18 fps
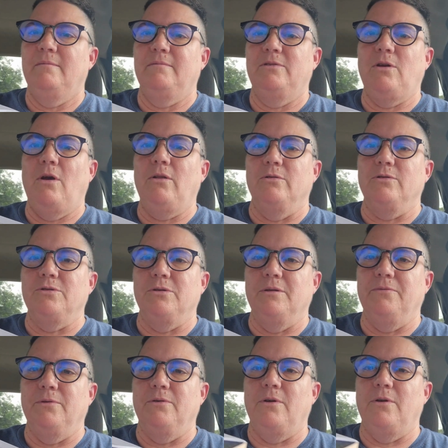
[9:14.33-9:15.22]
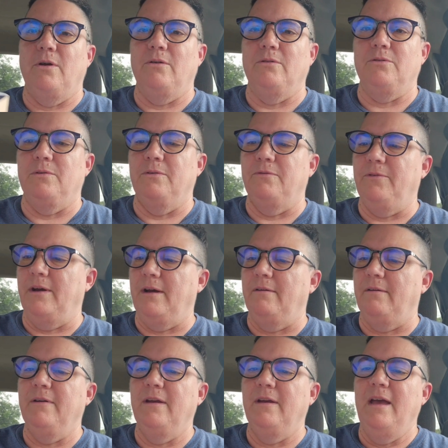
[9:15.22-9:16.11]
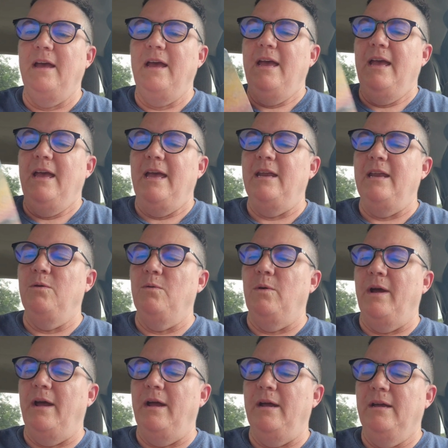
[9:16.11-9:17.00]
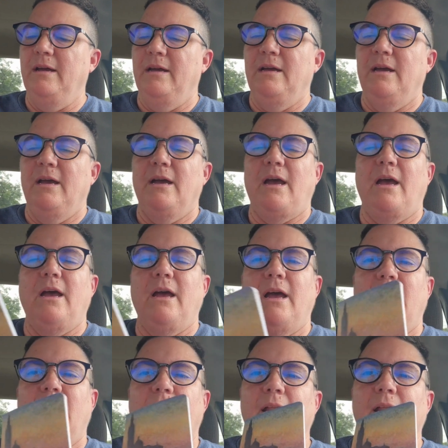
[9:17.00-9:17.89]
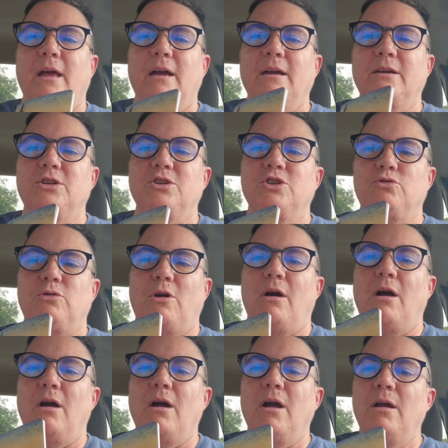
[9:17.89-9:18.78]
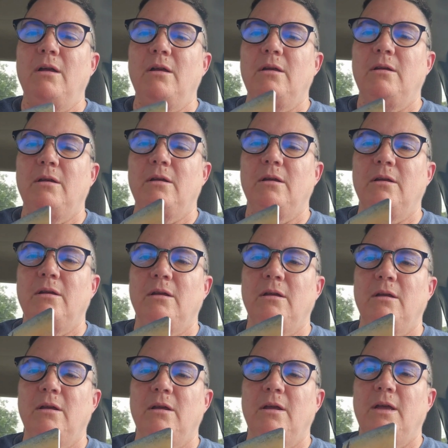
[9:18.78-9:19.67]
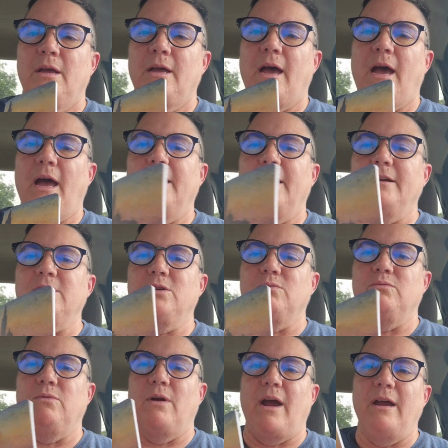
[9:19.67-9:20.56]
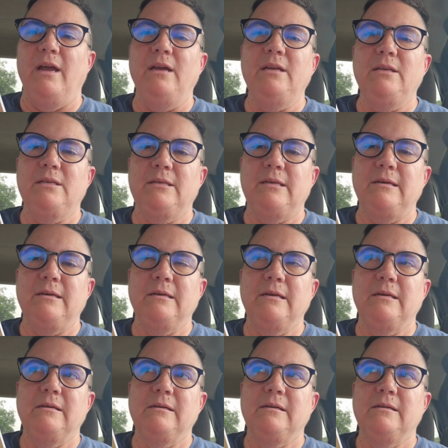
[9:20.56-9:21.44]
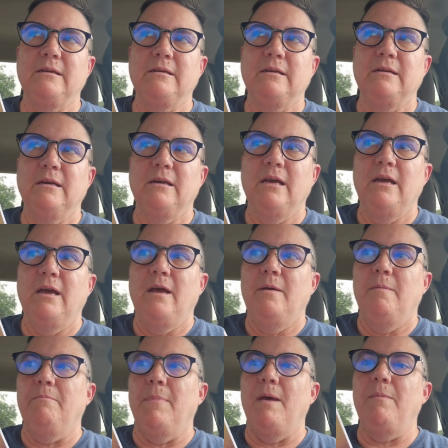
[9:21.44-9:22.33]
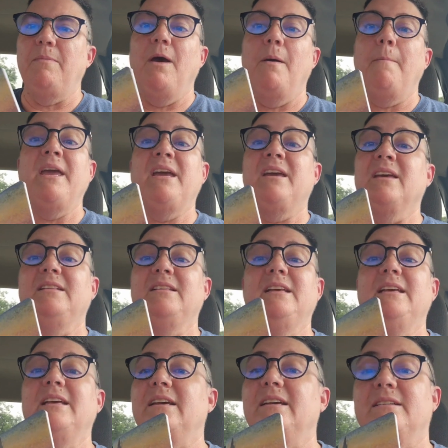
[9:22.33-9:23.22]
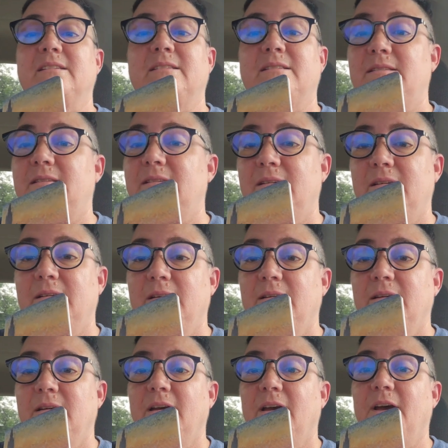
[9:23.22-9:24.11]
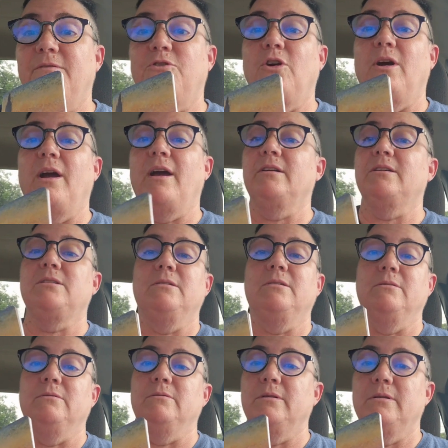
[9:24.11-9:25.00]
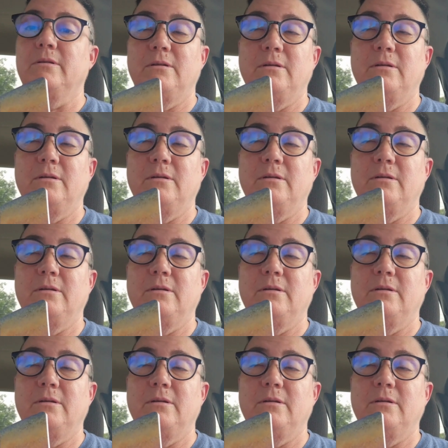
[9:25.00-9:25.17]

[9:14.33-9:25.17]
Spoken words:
Dollar Tree for $1.25. Anyway, I like to draw. I like to write. Maybe I'll make a list of gratitude.